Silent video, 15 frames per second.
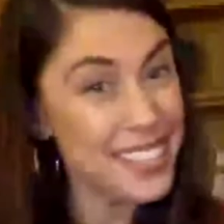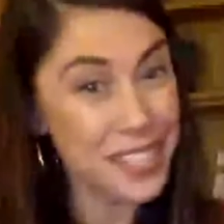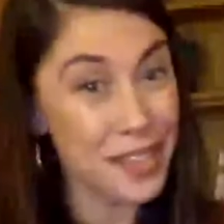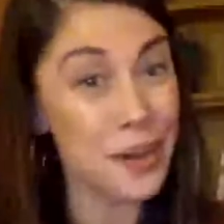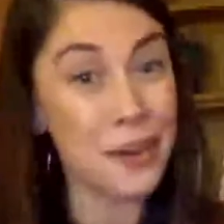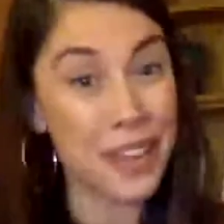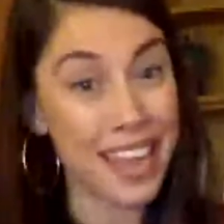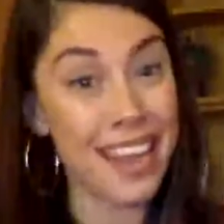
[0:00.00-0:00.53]

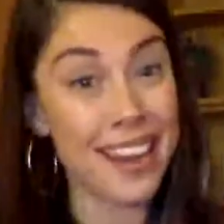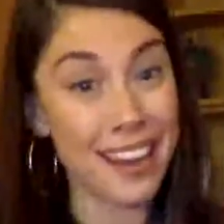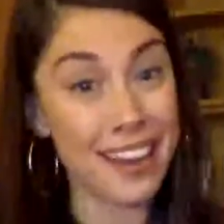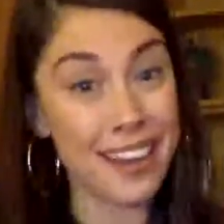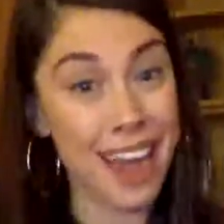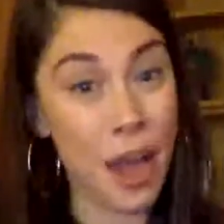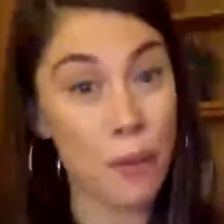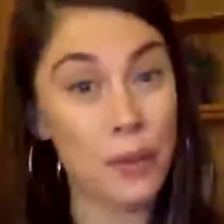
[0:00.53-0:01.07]
locating
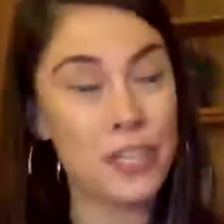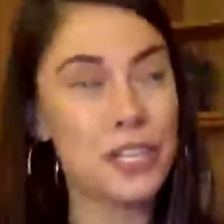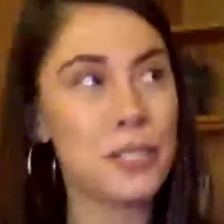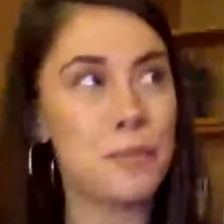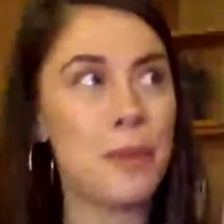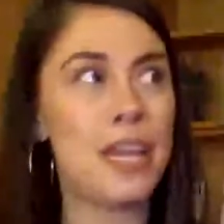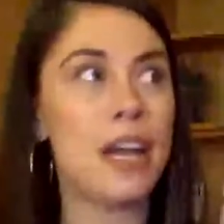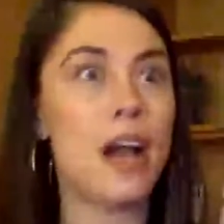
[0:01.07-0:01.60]
now, which has
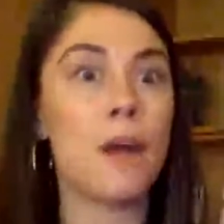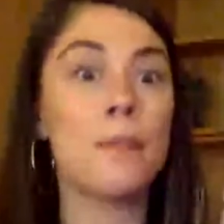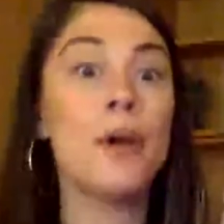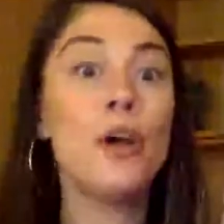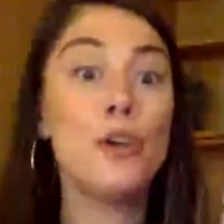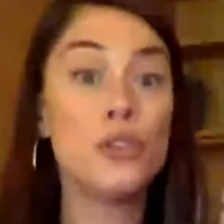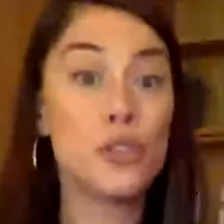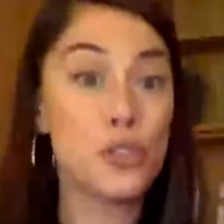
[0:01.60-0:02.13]
become
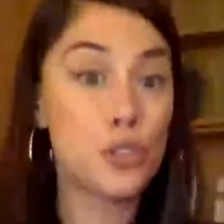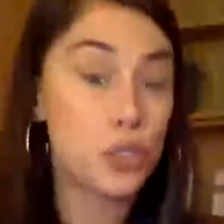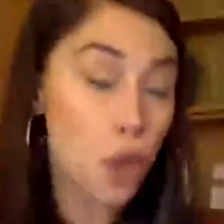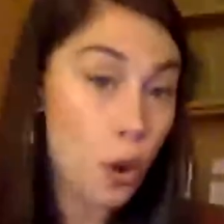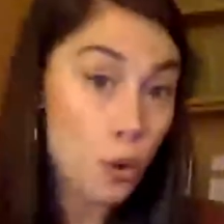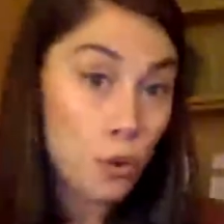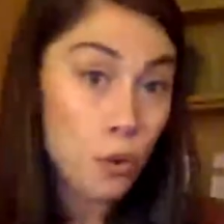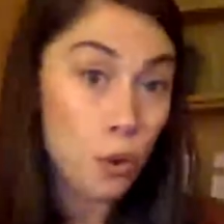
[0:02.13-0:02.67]

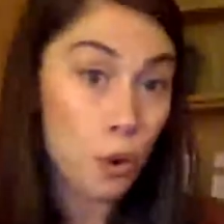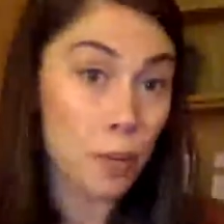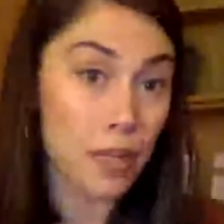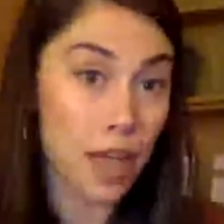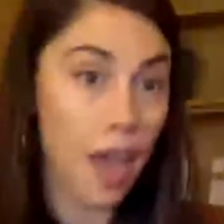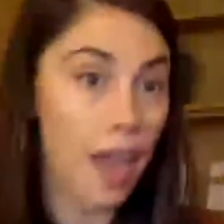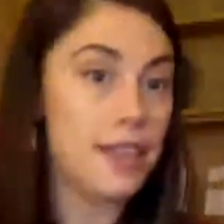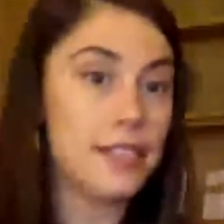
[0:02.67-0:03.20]
so
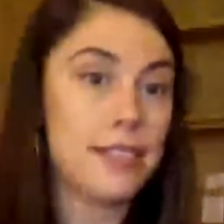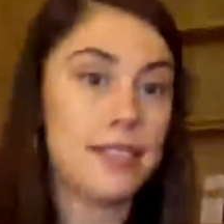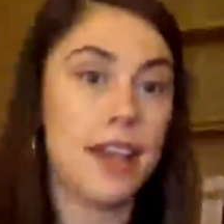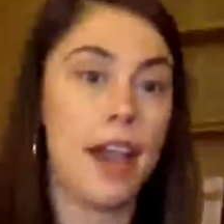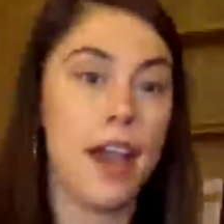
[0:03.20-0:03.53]
normalized.